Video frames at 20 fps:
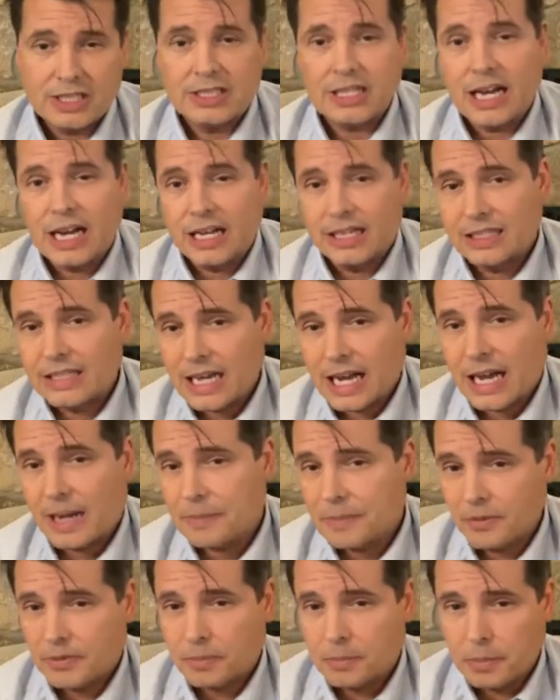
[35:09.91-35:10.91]
it's on
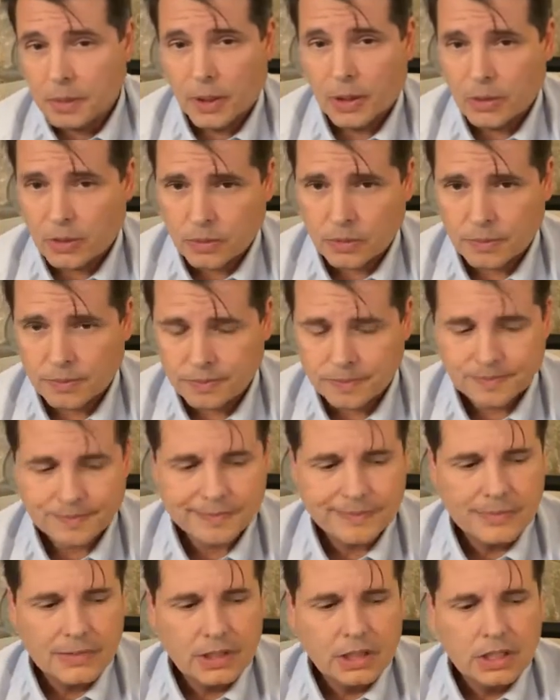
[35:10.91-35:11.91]
top of bone,
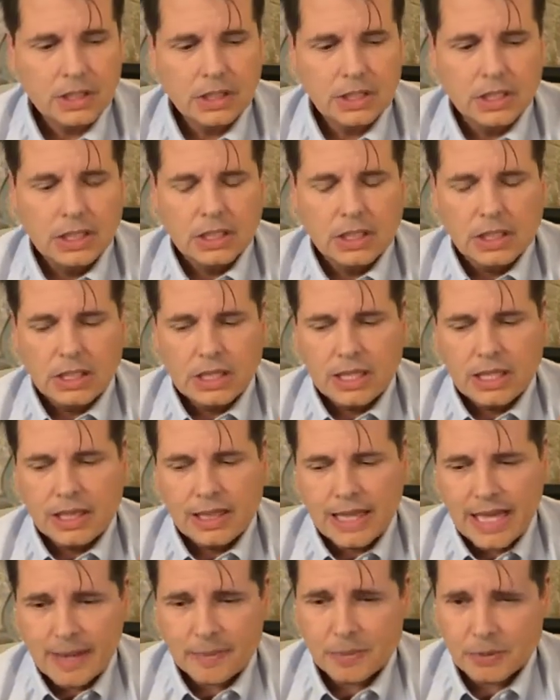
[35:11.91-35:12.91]

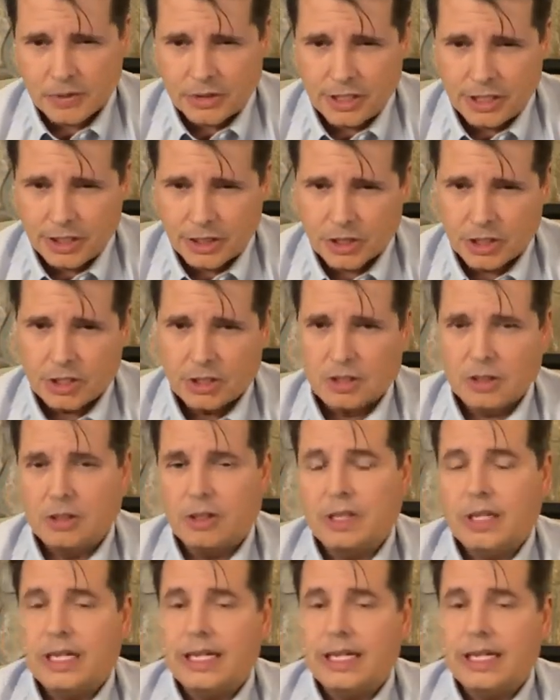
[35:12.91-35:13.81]
that procedure